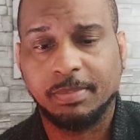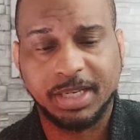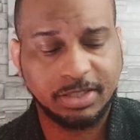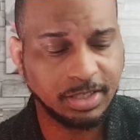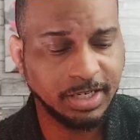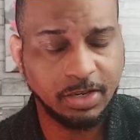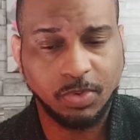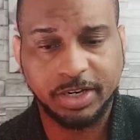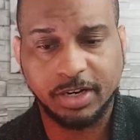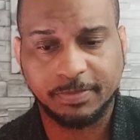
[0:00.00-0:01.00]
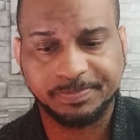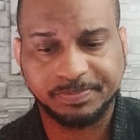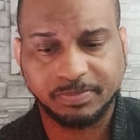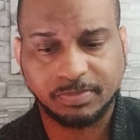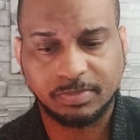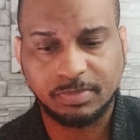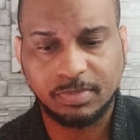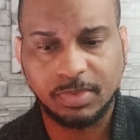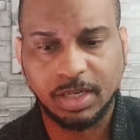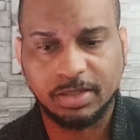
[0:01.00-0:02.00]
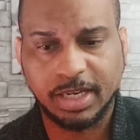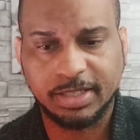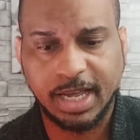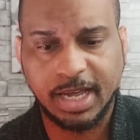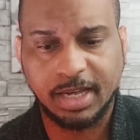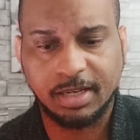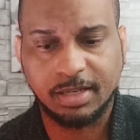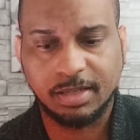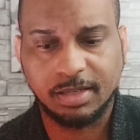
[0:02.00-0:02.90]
But let's continue on here. It says. Uh,